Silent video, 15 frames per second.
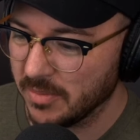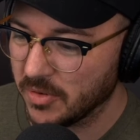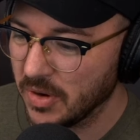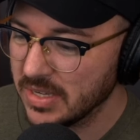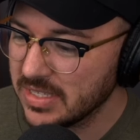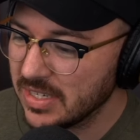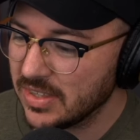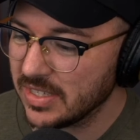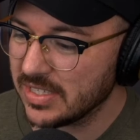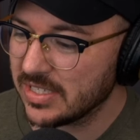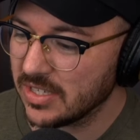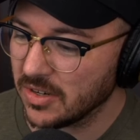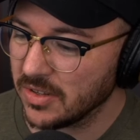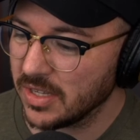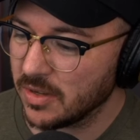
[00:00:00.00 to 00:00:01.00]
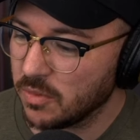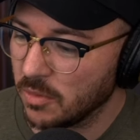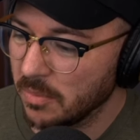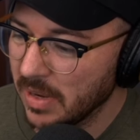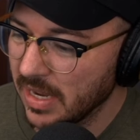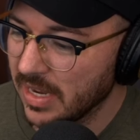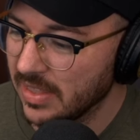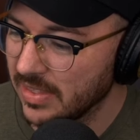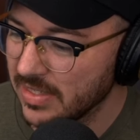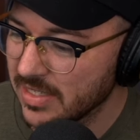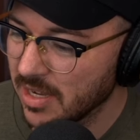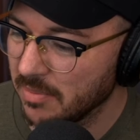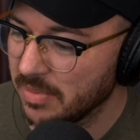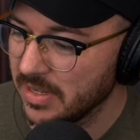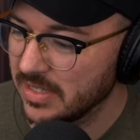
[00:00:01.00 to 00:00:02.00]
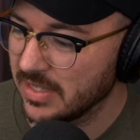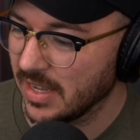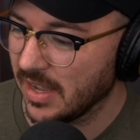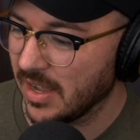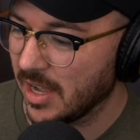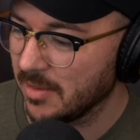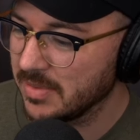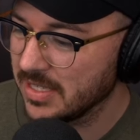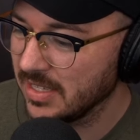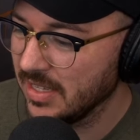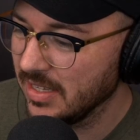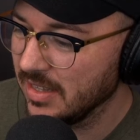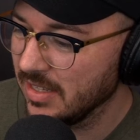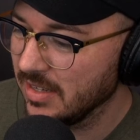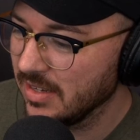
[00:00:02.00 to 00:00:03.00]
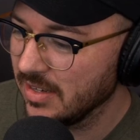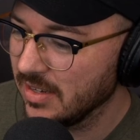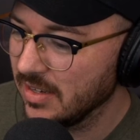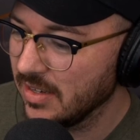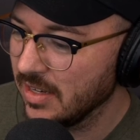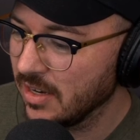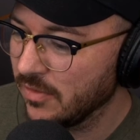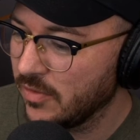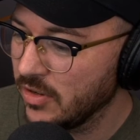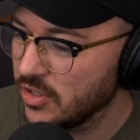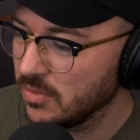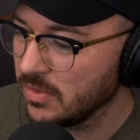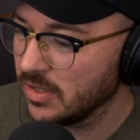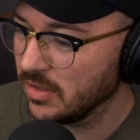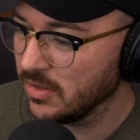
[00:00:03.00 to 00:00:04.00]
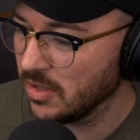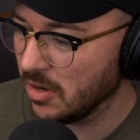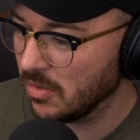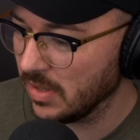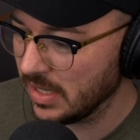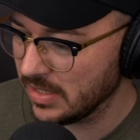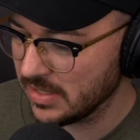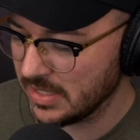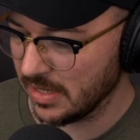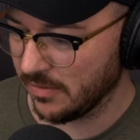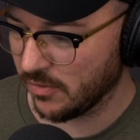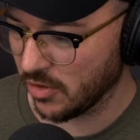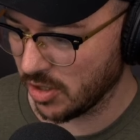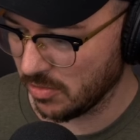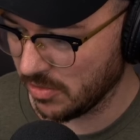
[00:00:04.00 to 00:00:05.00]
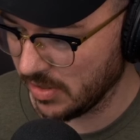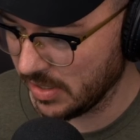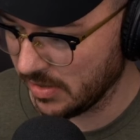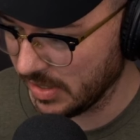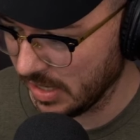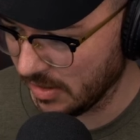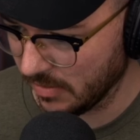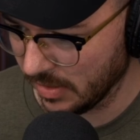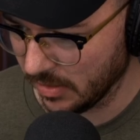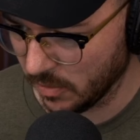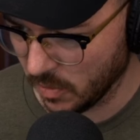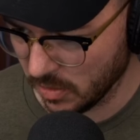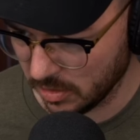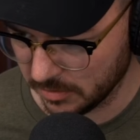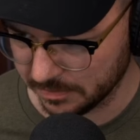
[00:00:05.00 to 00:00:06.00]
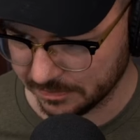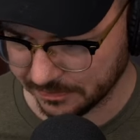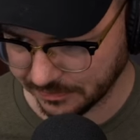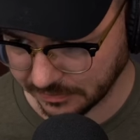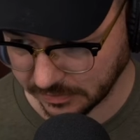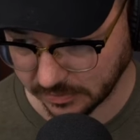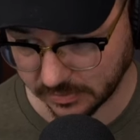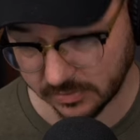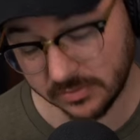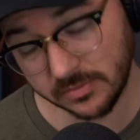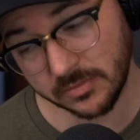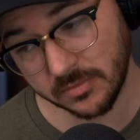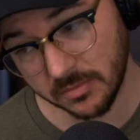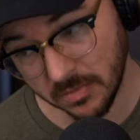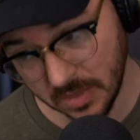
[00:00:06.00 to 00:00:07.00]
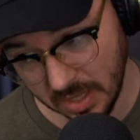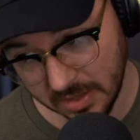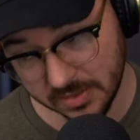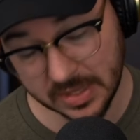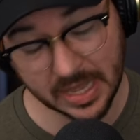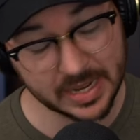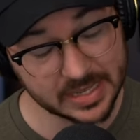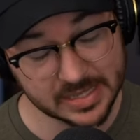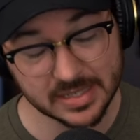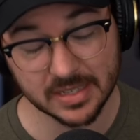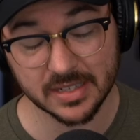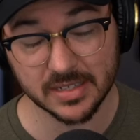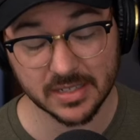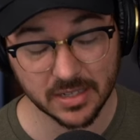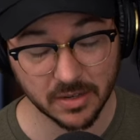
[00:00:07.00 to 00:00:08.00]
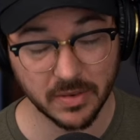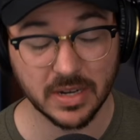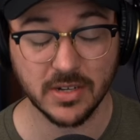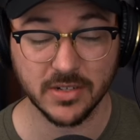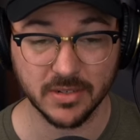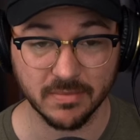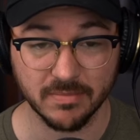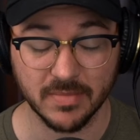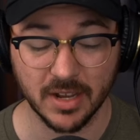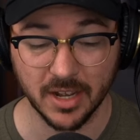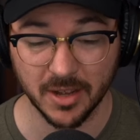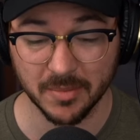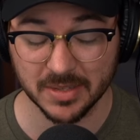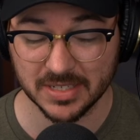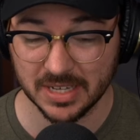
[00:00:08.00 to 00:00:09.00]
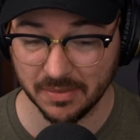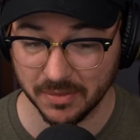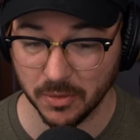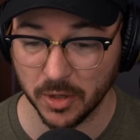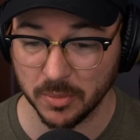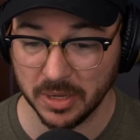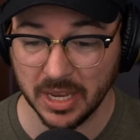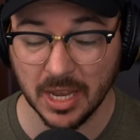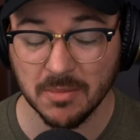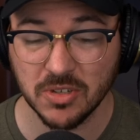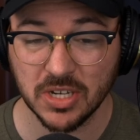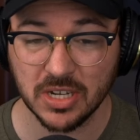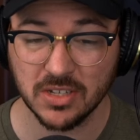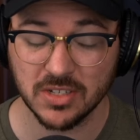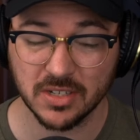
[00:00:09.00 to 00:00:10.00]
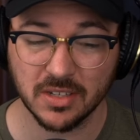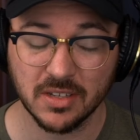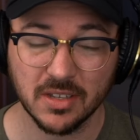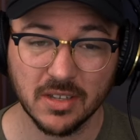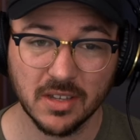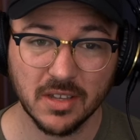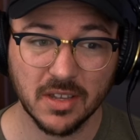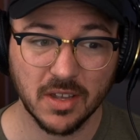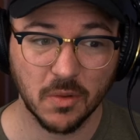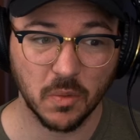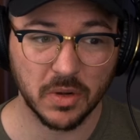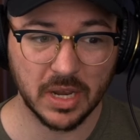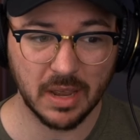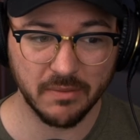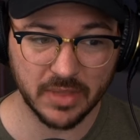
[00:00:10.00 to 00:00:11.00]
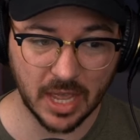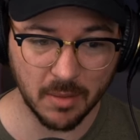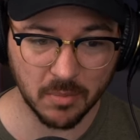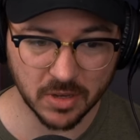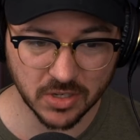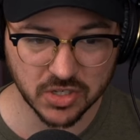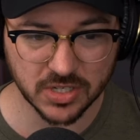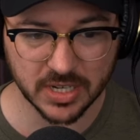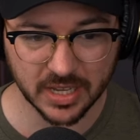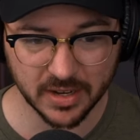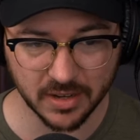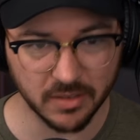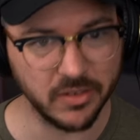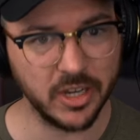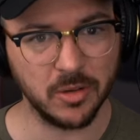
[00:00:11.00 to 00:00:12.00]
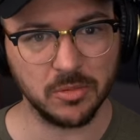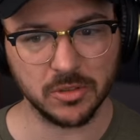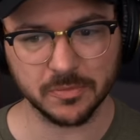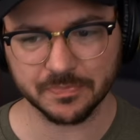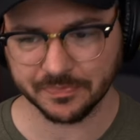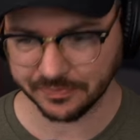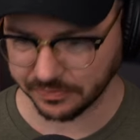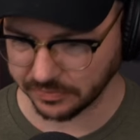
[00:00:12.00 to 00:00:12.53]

Crazy to think Starlink will make these companies obsolete in the near future with their low latency, affordable internet around the world. That is a consideration. It's definitely going to be game changing when you have that much data available